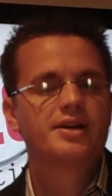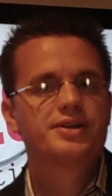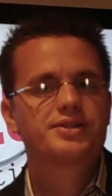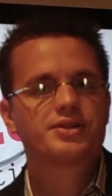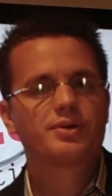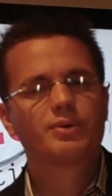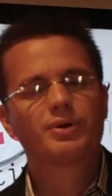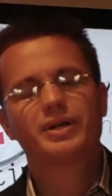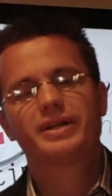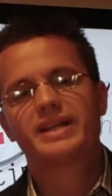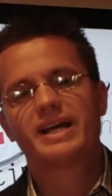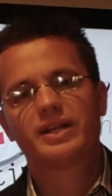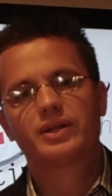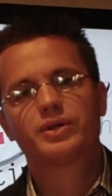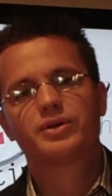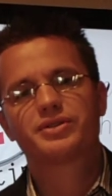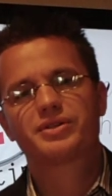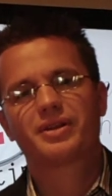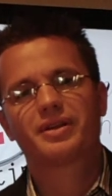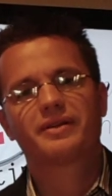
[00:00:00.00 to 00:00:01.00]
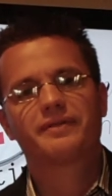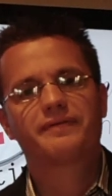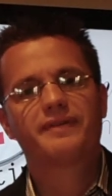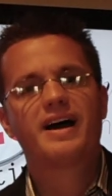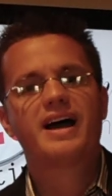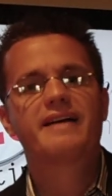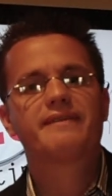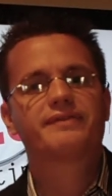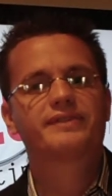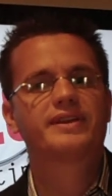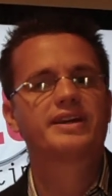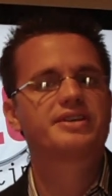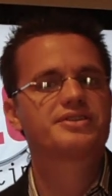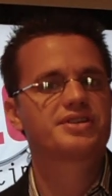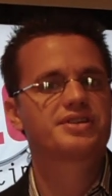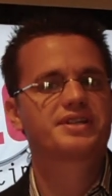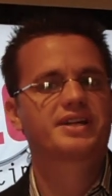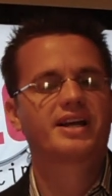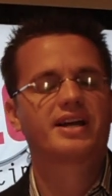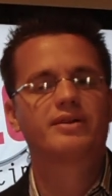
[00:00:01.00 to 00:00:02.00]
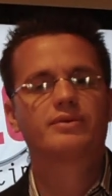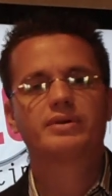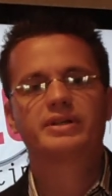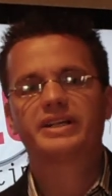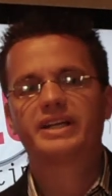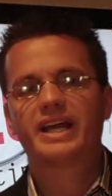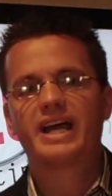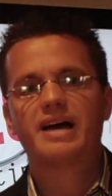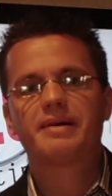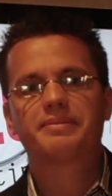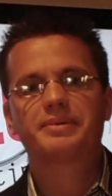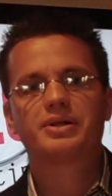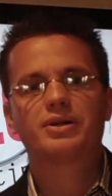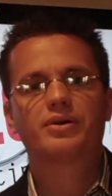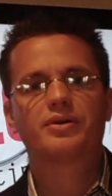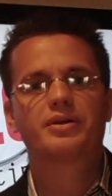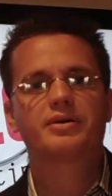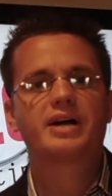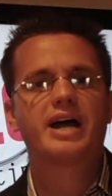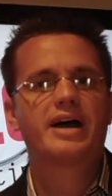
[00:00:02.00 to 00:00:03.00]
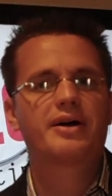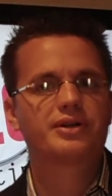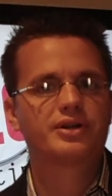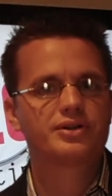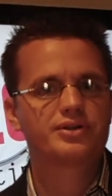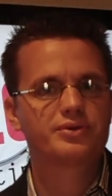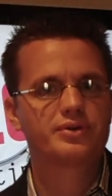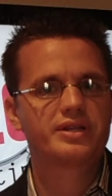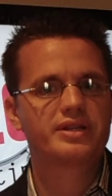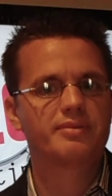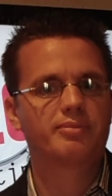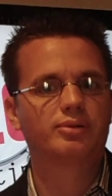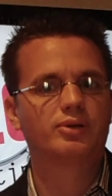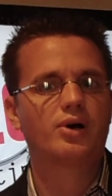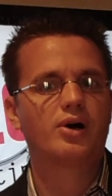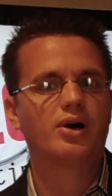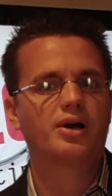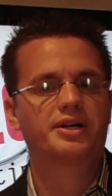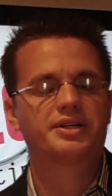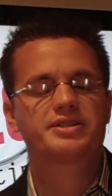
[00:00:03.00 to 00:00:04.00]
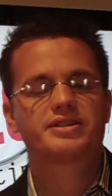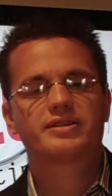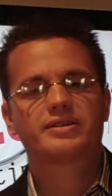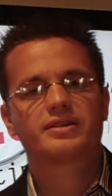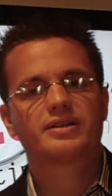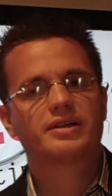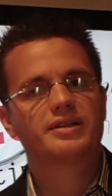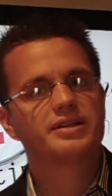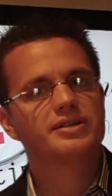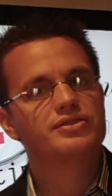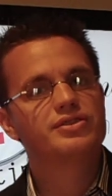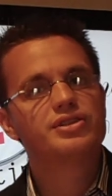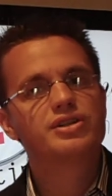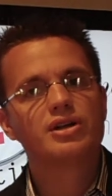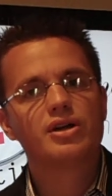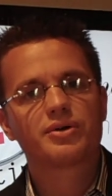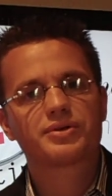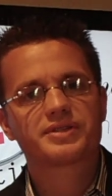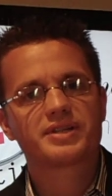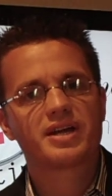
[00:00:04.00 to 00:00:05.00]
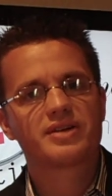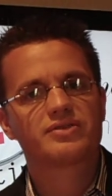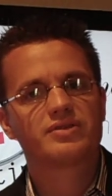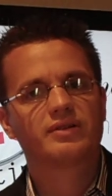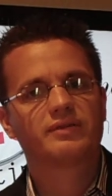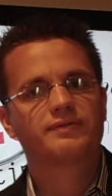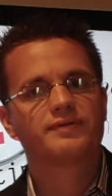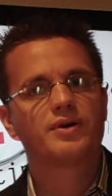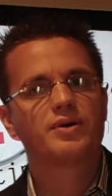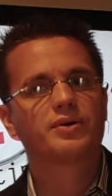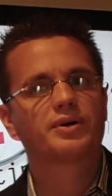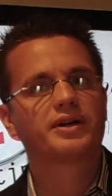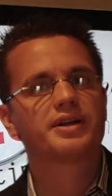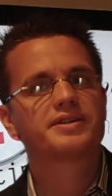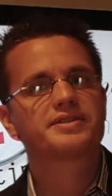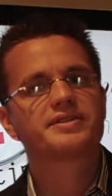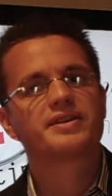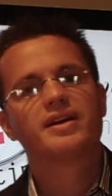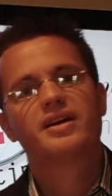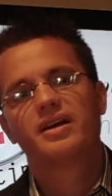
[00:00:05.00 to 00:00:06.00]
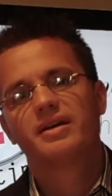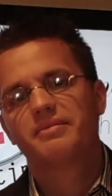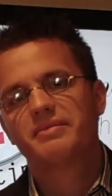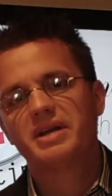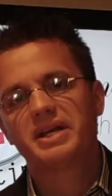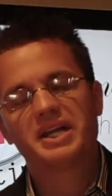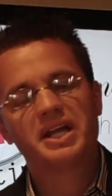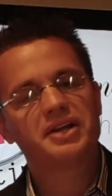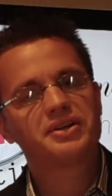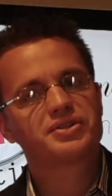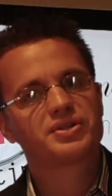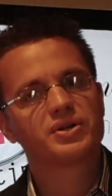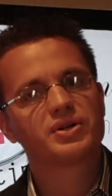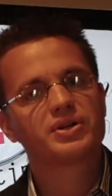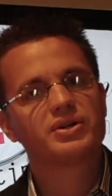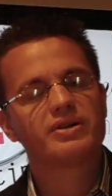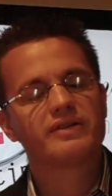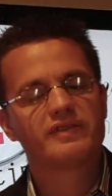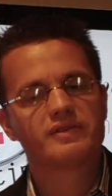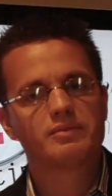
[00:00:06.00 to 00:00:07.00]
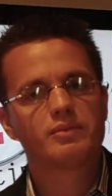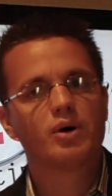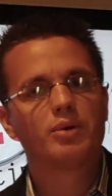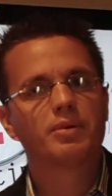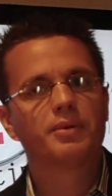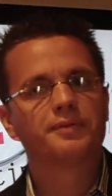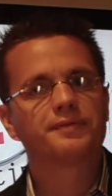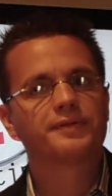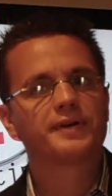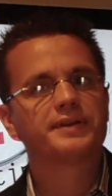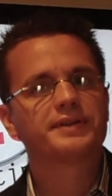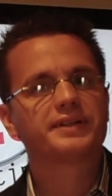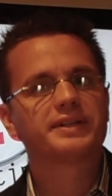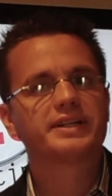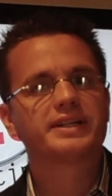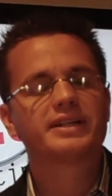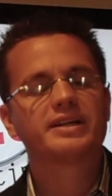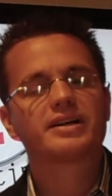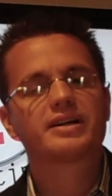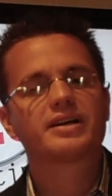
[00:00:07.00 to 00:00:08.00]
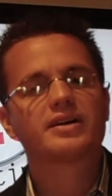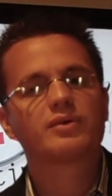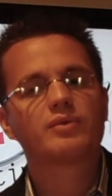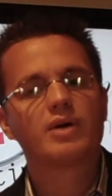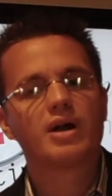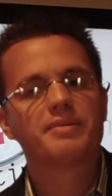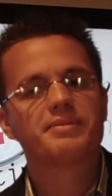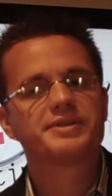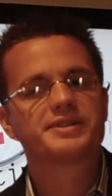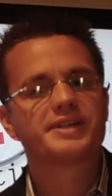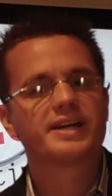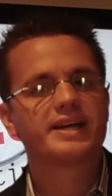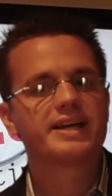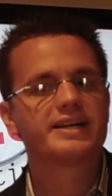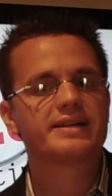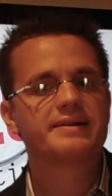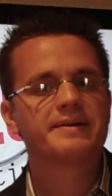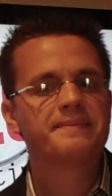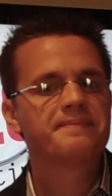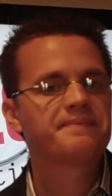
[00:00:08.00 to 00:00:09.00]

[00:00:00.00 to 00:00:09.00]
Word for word: So really, that, those are the five things, just to kind of recap, you know, the, how you're doing the blogs, uh, the geocentric focus, making sure you have a mobile-friendly uh, website,